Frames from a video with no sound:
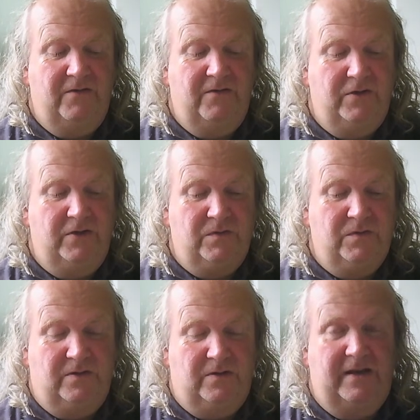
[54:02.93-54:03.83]
very
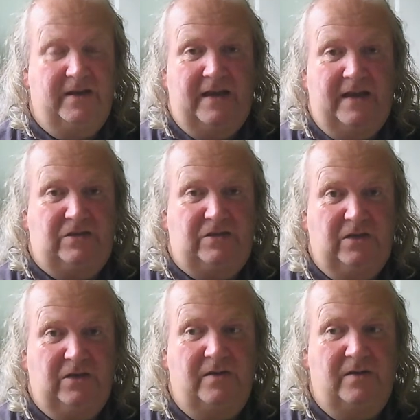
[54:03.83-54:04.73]
unusual on it, is
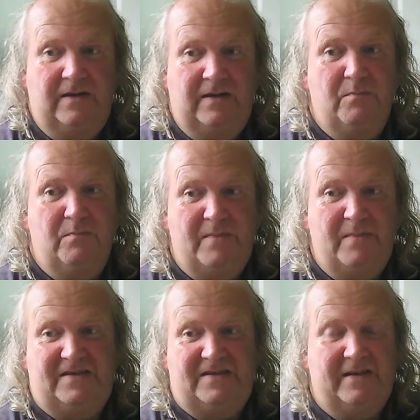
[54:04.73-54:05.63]
totally
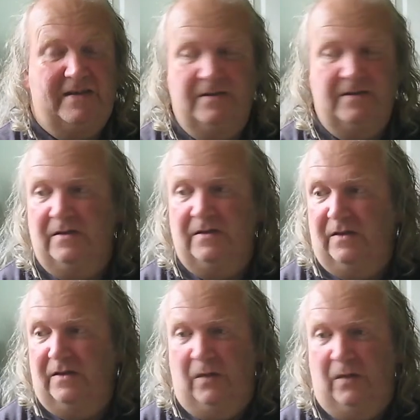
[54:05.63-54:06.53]
missing,
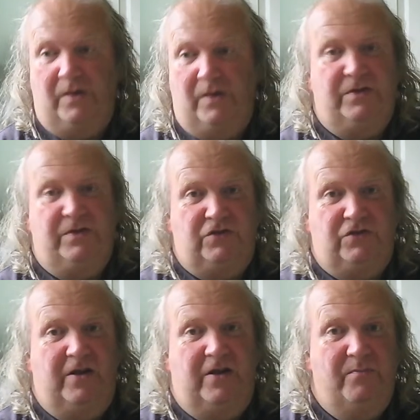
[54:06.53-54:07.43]
and we're going to
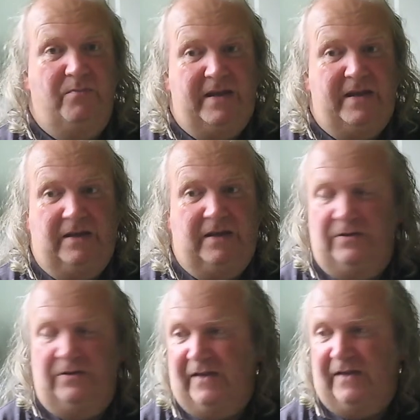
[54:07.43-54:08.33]
try and make
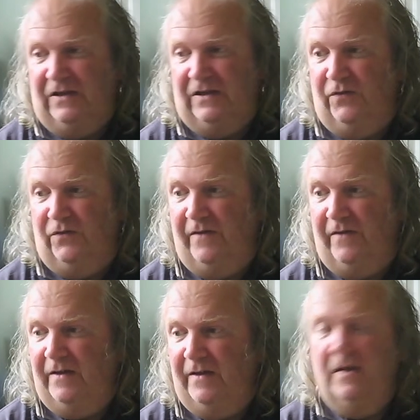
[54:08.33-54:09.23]
a new case
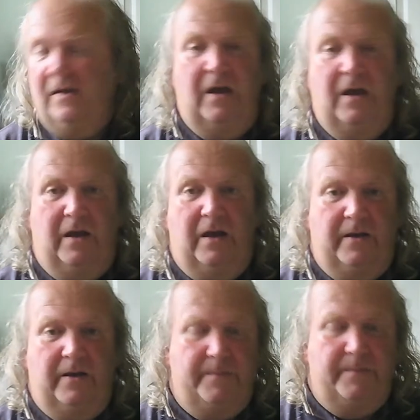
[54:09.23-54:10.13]
for it.
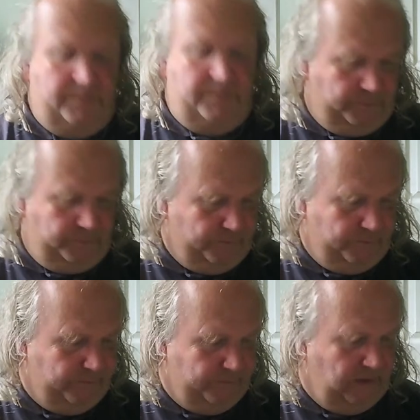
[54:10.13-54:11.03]
Um,
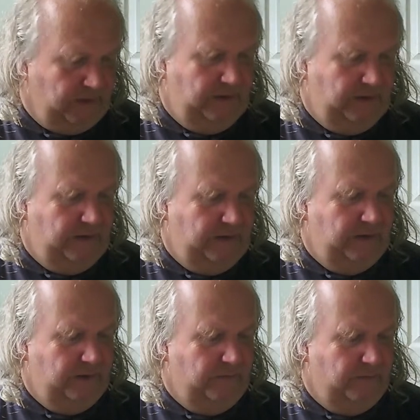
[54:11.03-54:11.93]

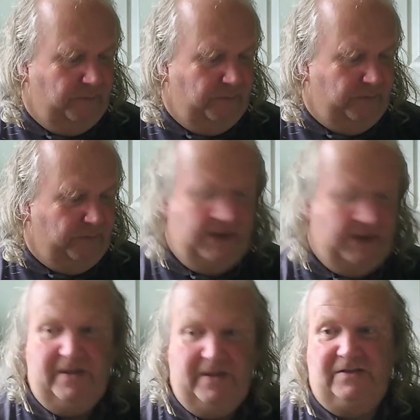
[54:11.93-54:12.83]
um, but
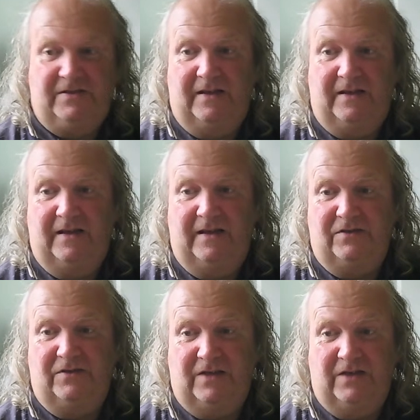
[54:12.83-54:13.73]
yeah, basically
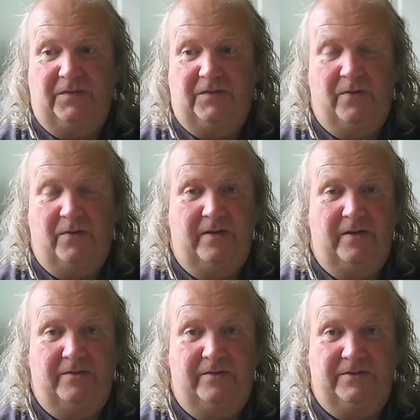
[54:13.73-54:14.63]
it's a telephone
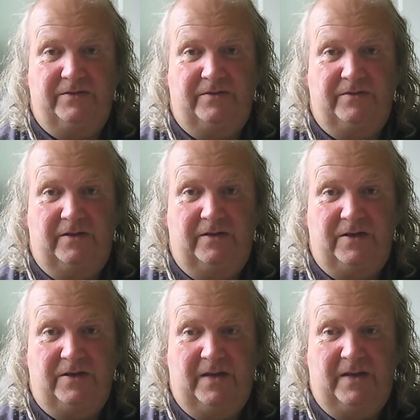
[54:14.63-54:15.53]
that's
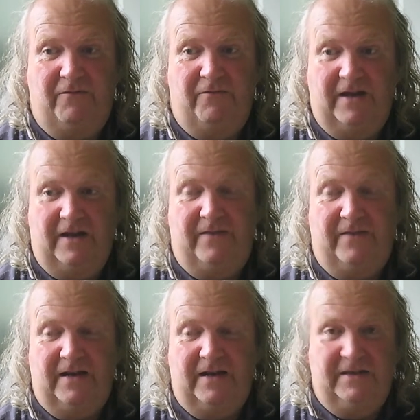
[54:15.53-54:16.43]
going to be
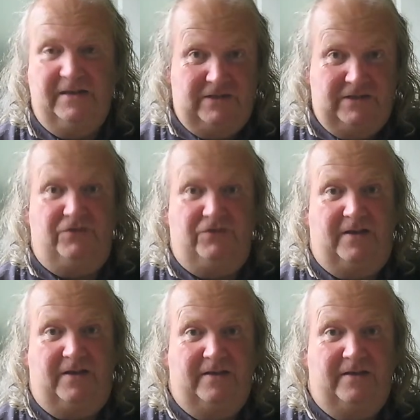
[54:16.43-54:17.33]
arriving
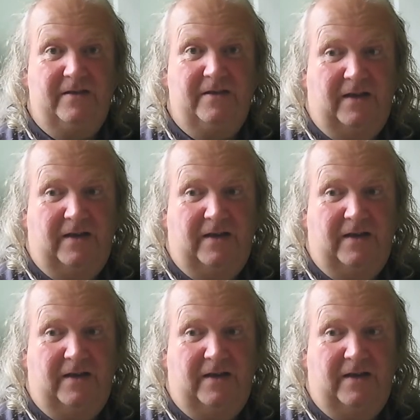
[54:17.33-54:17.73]
literally